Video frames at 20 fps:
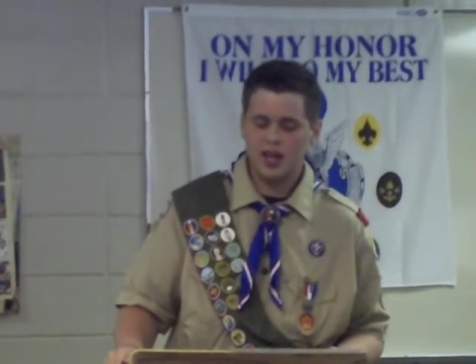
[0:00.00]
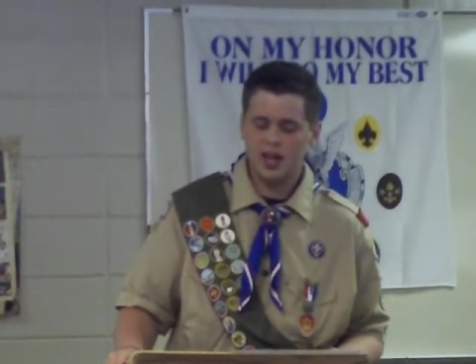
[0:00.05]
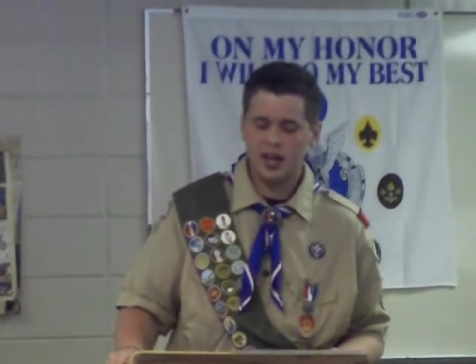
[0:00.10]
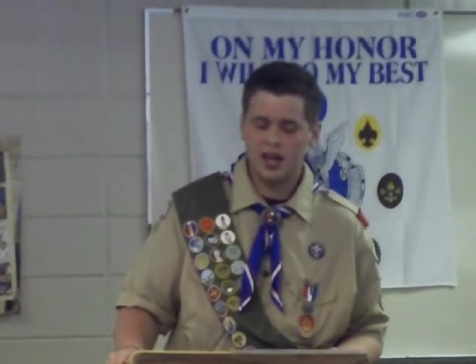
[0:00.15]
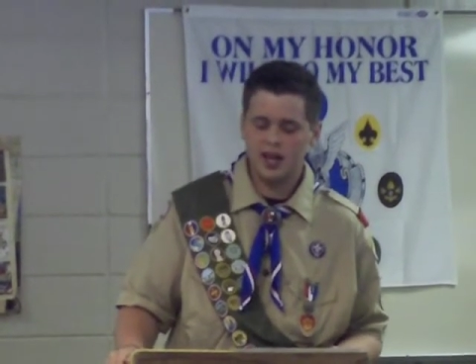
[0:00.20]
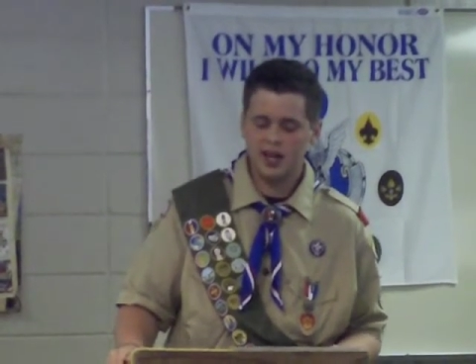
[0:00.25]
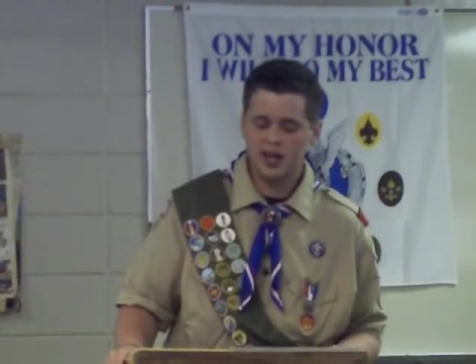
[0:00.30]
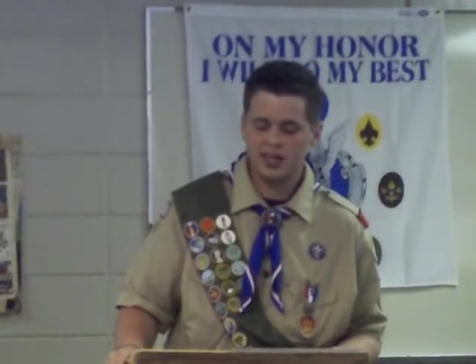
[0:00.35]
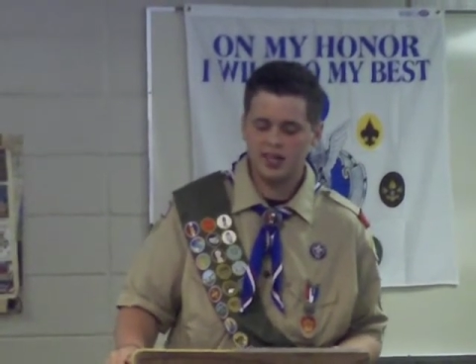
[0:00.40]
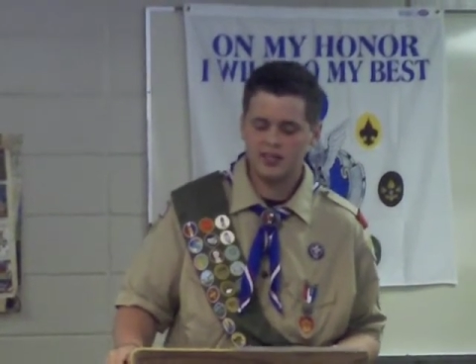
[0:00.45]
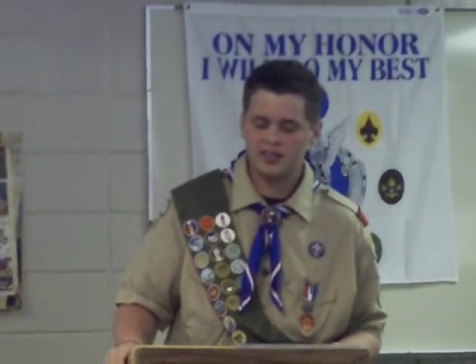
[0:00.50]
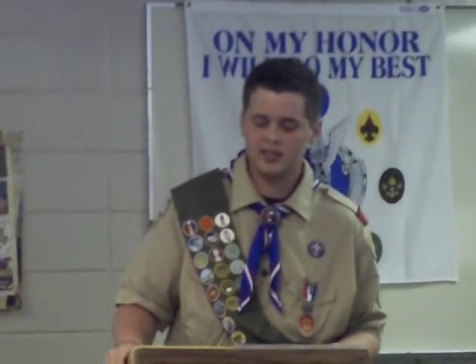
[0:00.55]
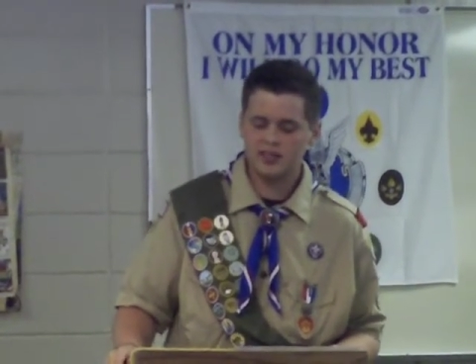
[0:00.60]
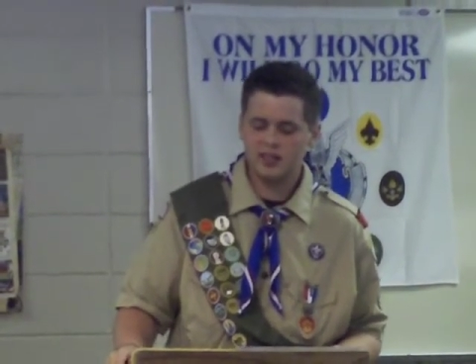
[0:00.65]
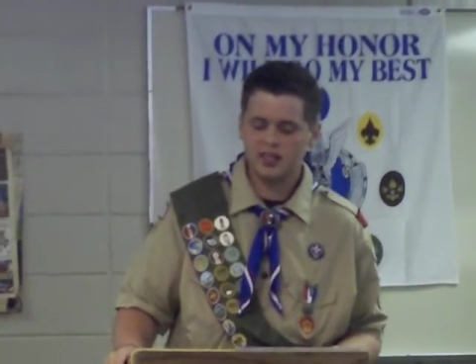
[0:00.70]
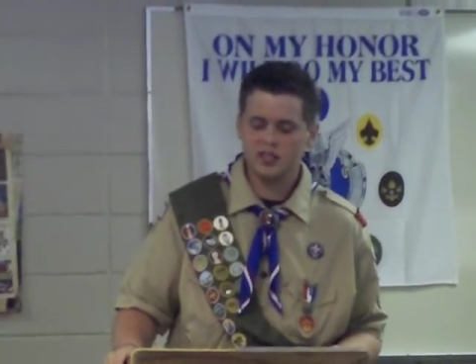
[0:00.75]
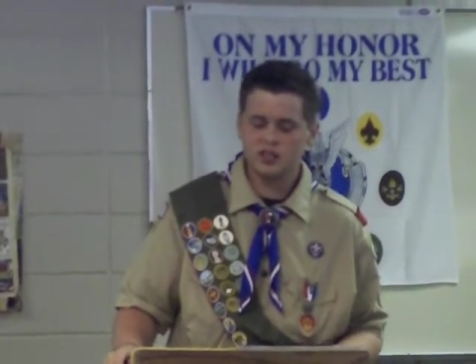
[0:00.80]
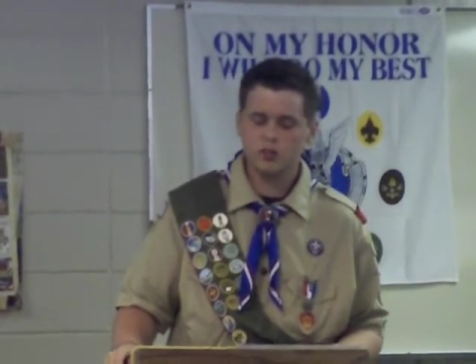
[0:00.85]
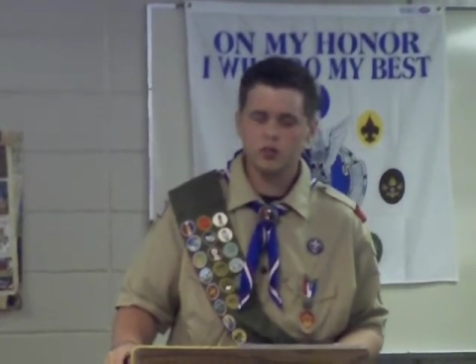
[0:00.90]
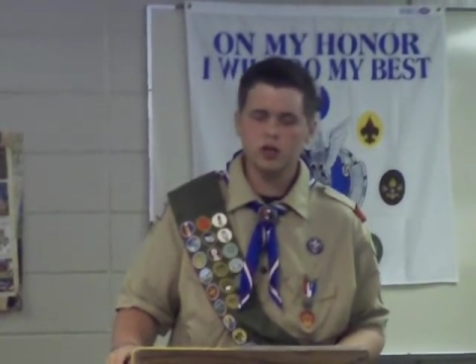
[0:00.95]
and
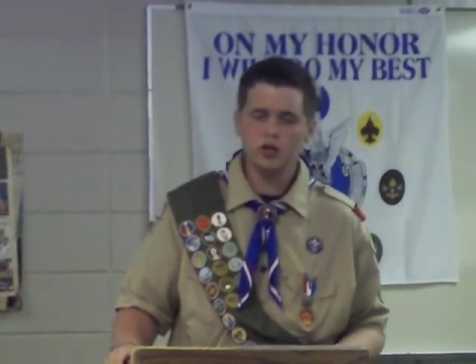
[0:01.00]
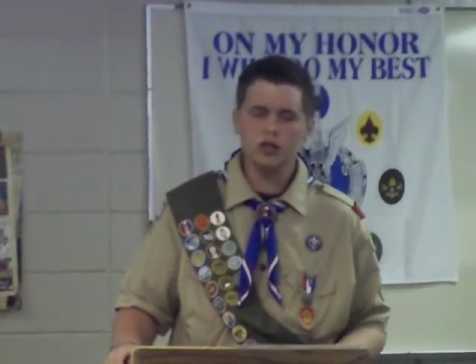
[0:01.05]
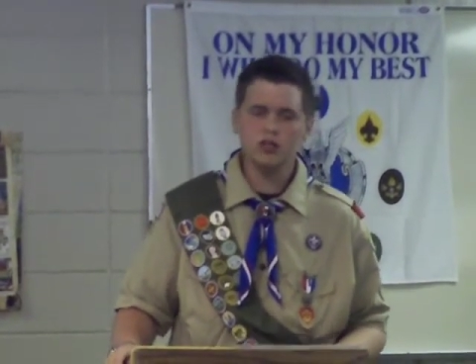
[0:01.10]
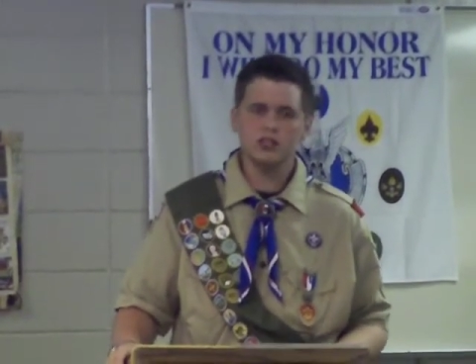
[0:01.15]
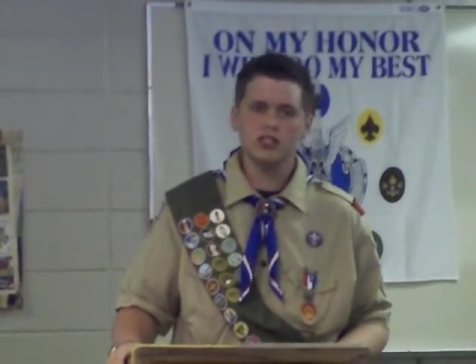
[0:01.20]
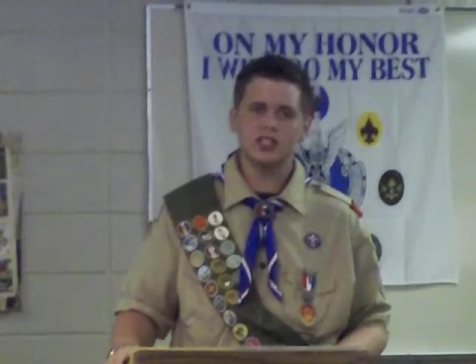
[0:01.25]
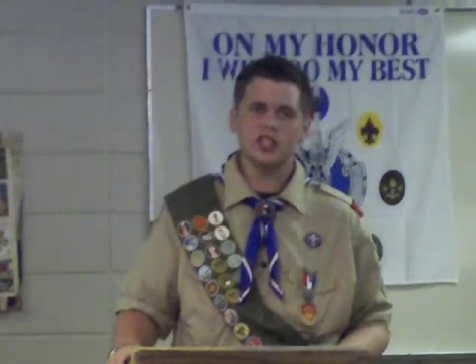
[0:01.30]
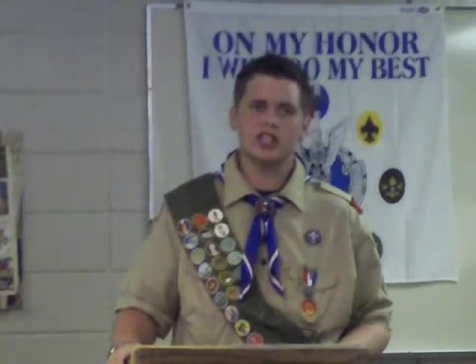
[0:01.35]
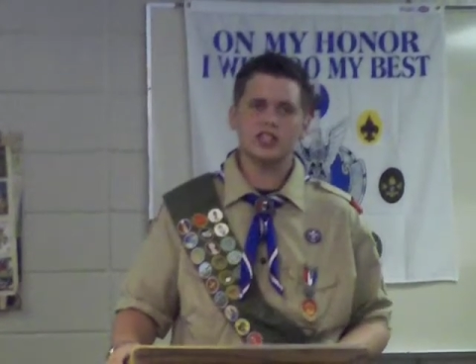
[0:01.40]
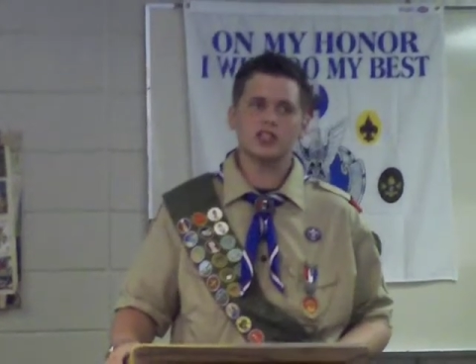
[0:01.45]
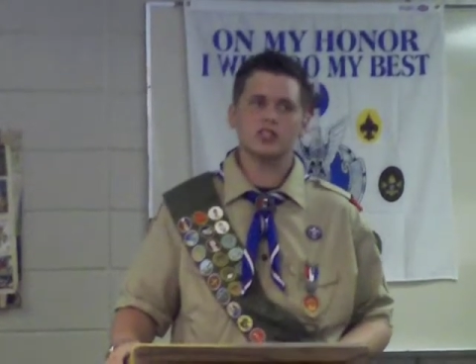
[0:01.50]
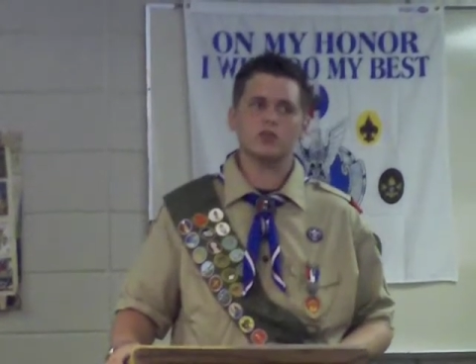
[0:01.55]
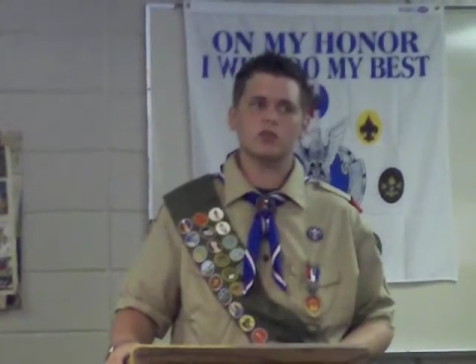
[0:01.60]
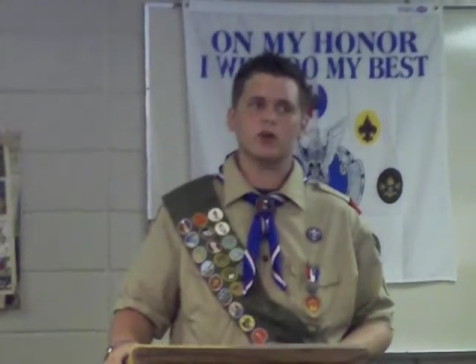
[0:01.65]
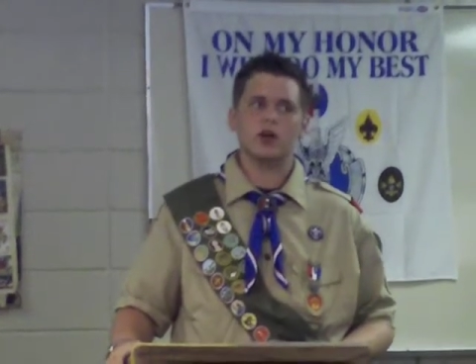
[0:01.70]
it's one of those things